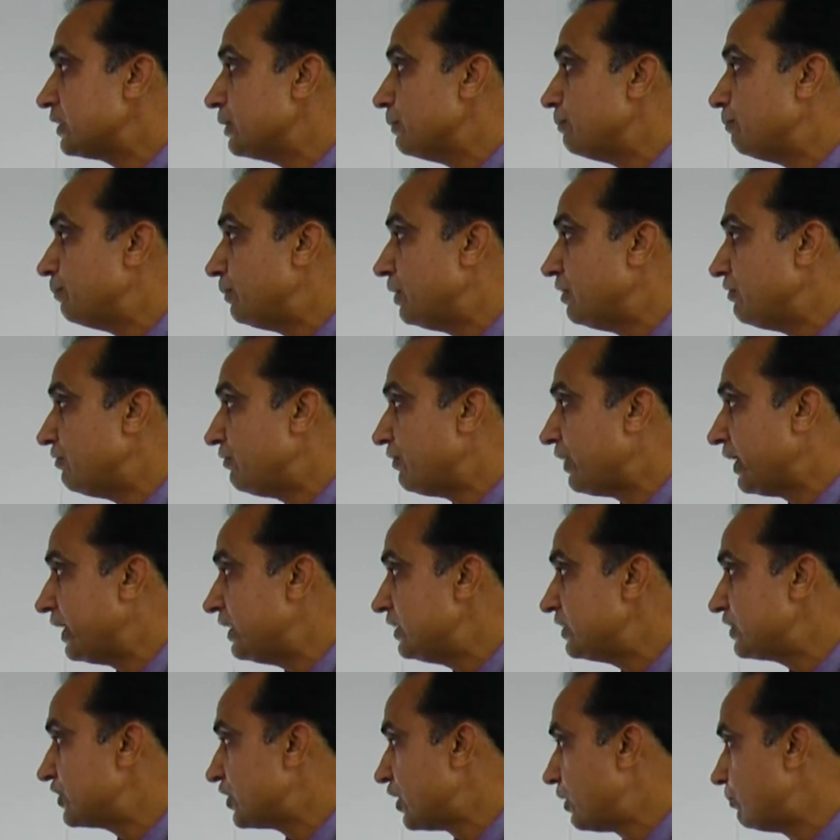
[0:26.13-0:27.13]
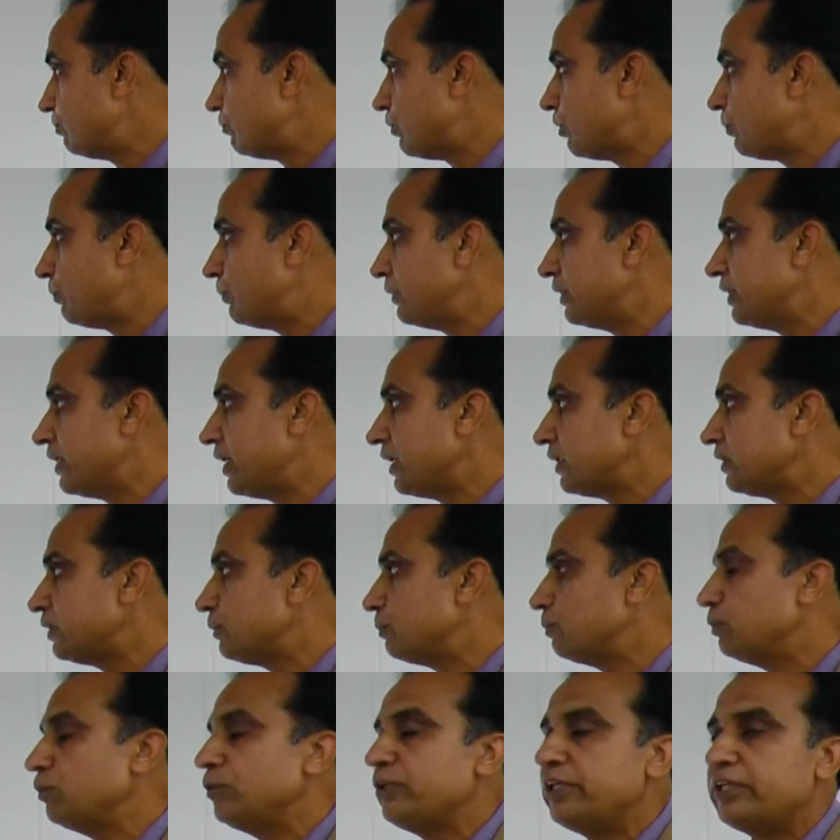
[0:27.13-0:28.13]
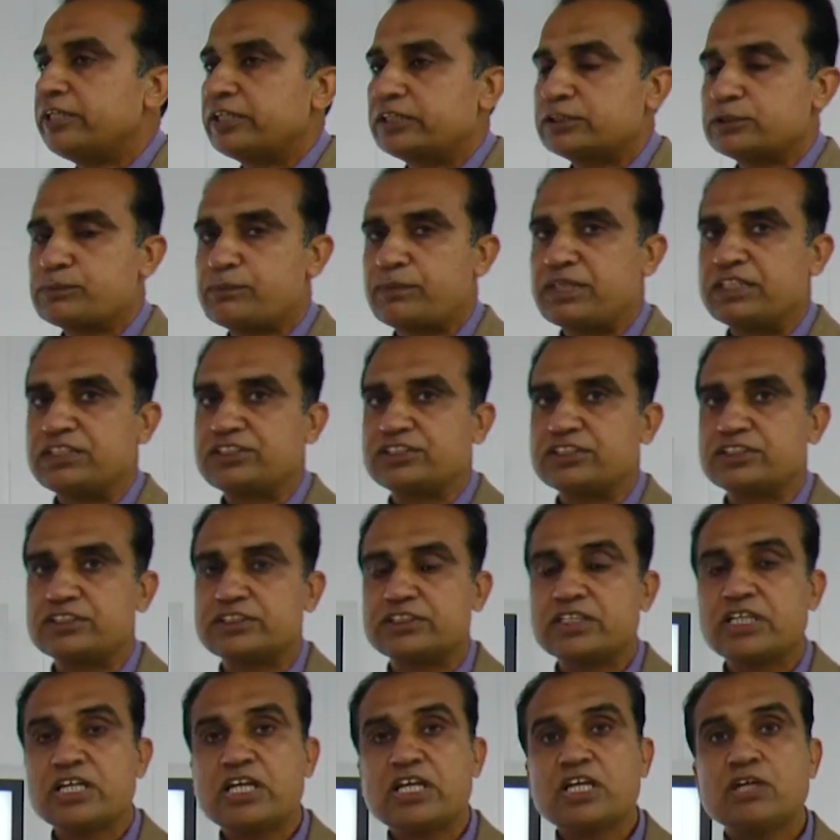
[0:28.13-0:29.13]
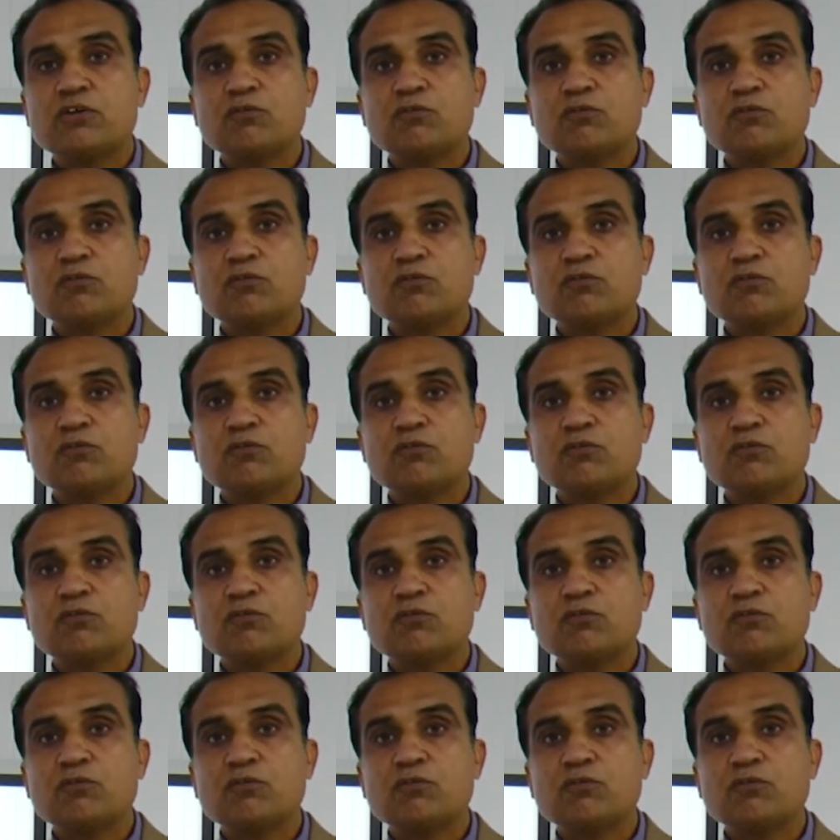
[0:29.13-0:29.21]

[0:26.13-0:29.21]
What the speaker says: simplified sum of product Boolean expressions.